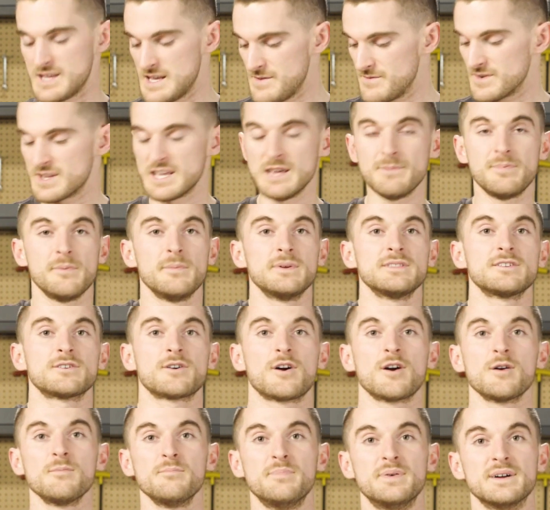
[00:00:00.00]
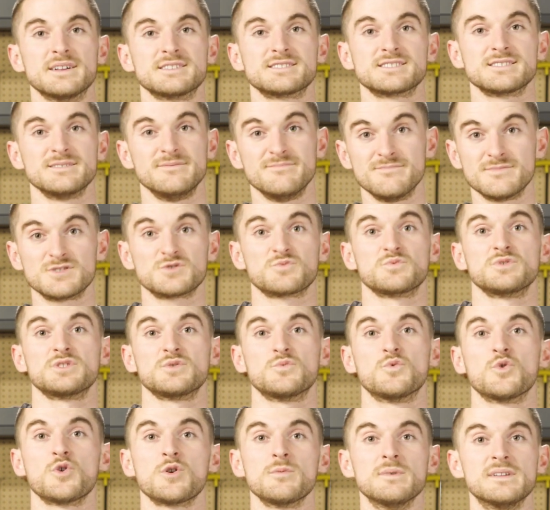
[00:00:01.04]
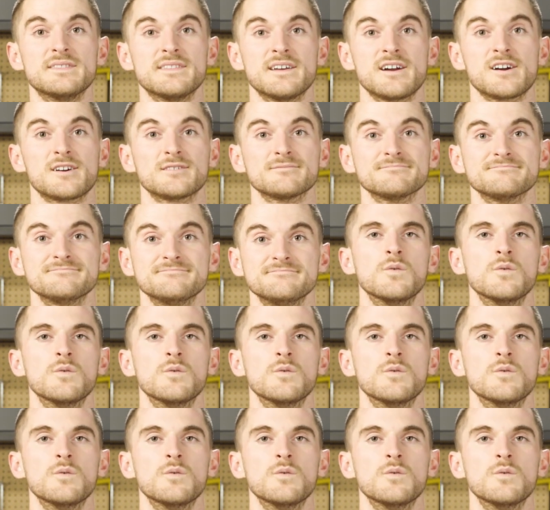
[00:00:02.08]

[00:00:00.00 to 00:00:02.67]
even keep them in their armpits. It's really warm in there.